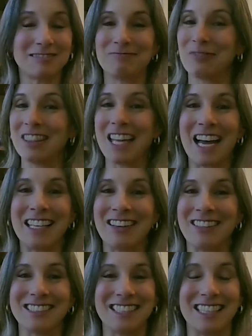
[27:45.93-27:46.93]
With that,
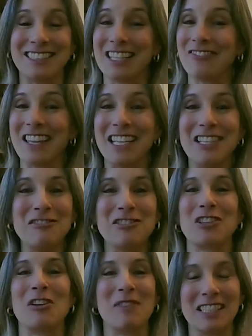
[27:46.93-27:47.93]
I'll say, Jeff, thank you
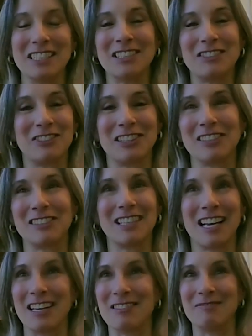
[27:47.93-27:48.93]
so much for your
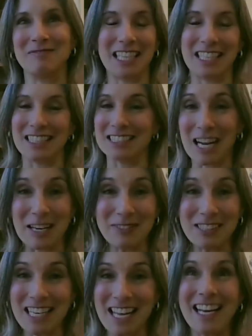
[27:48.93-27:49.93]
taking the time
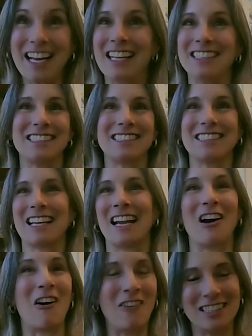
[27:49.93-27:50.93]
today. I
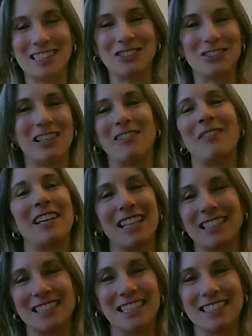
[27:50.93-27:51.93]
always enjoy it when we get
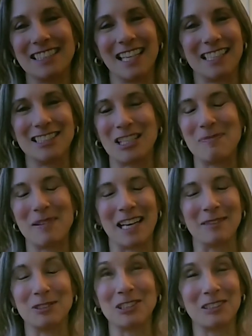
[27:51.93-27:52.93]
a chance to catch up, and
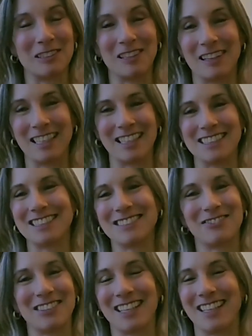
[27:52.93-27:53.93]
I'm sure our audience
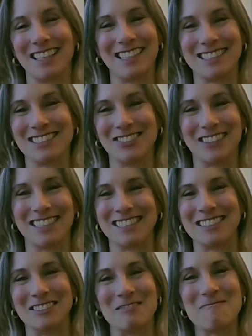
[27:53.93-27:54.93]
has enjoyed it
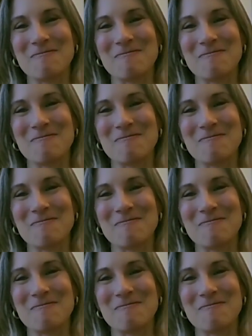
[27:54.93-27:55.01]
too.